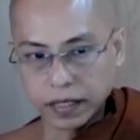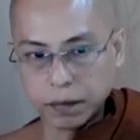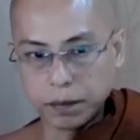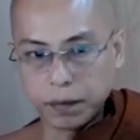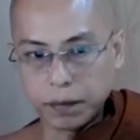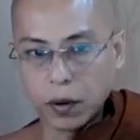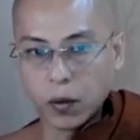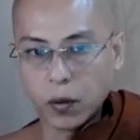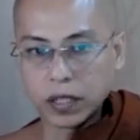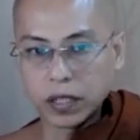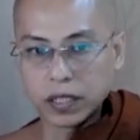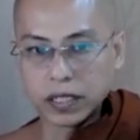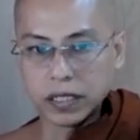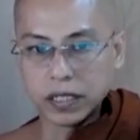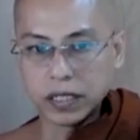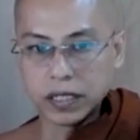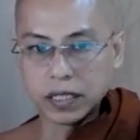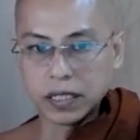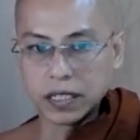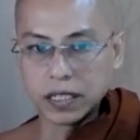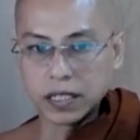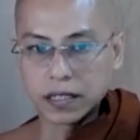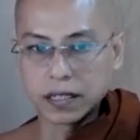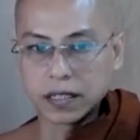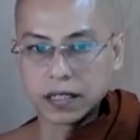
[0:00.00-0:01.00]
Pavati
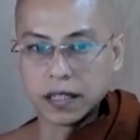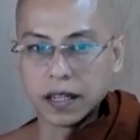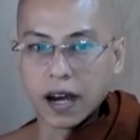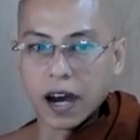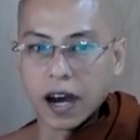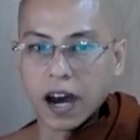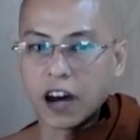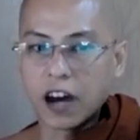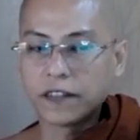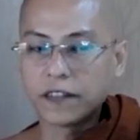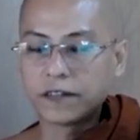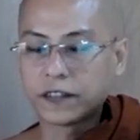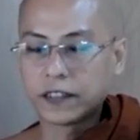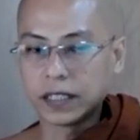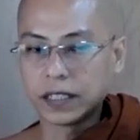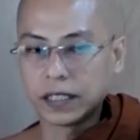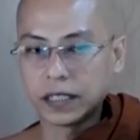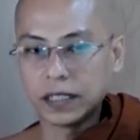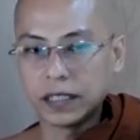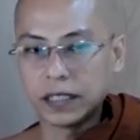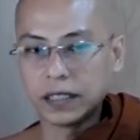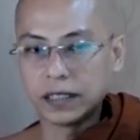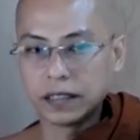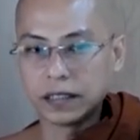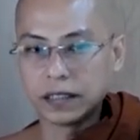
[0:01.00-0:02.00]
is
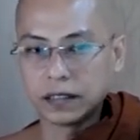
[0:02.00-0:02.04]
after